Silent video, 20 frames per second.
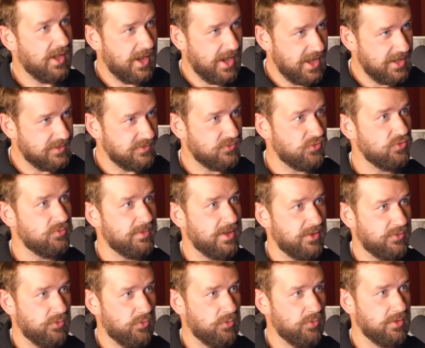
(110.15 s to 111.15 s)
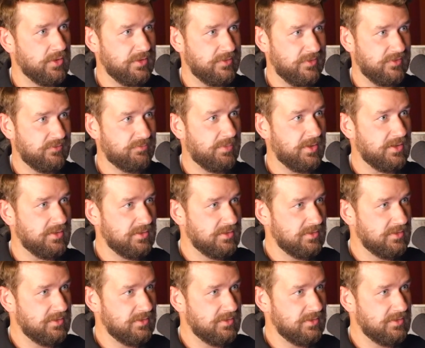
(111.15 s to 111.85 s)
I hate to toot my own horn in this, but